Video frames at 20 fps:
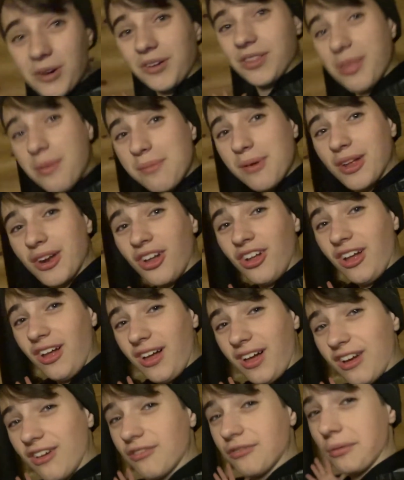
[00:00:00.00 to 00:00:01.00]
the middle
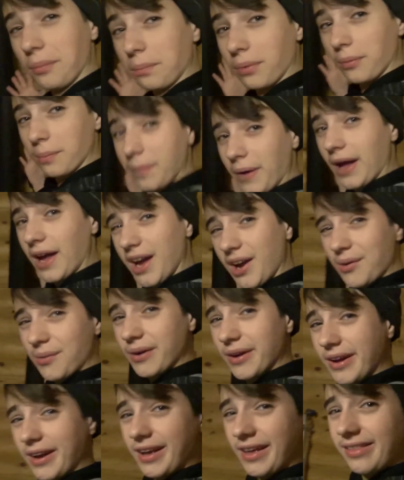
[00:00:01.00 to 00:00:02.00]
of
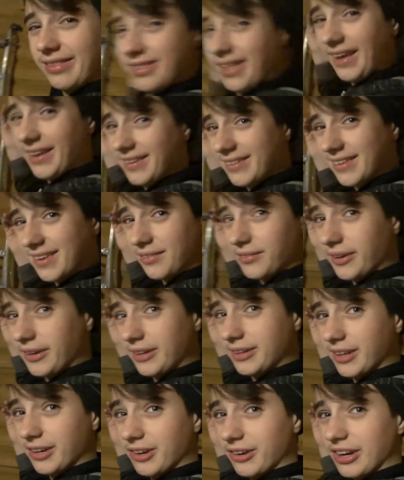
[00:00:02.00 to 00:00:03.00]
preparing Thanksgiving
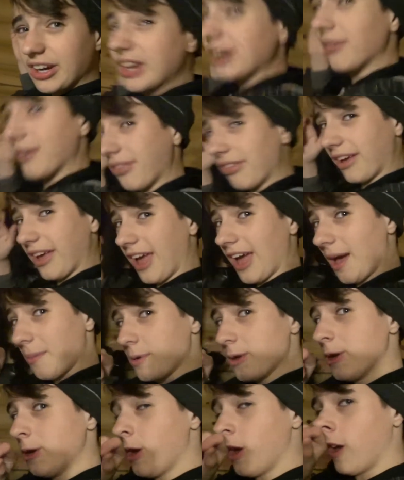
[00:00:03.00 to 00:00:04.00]
dinner here at the
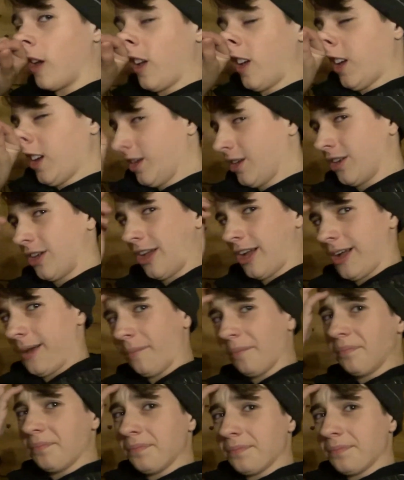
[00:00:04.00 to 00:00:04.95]
cabin, and um,